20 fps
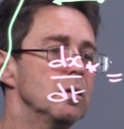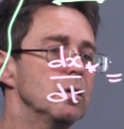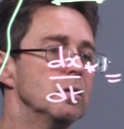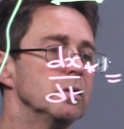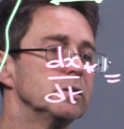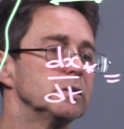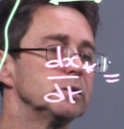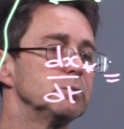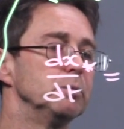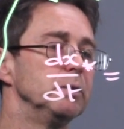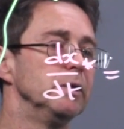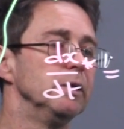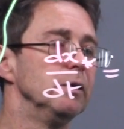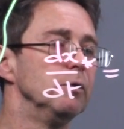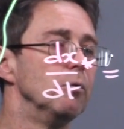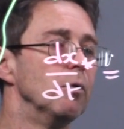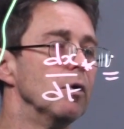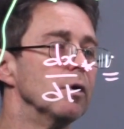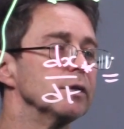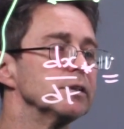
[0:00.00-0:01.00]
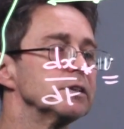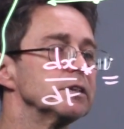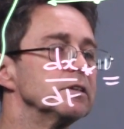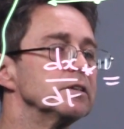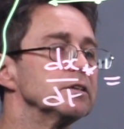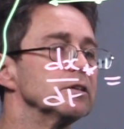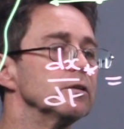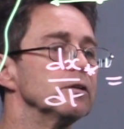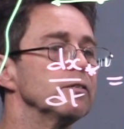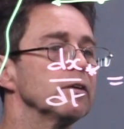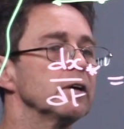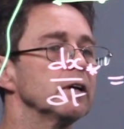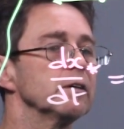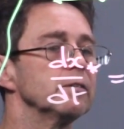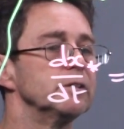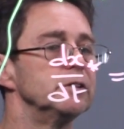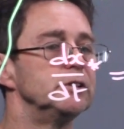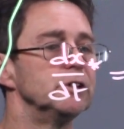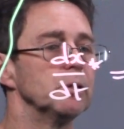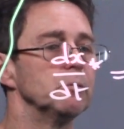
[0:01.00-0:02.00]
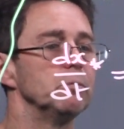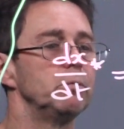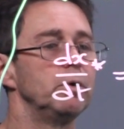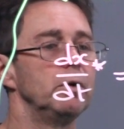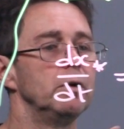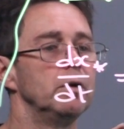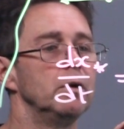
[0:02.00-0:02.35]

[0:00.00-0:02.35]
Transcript: speed was. So if I have a jump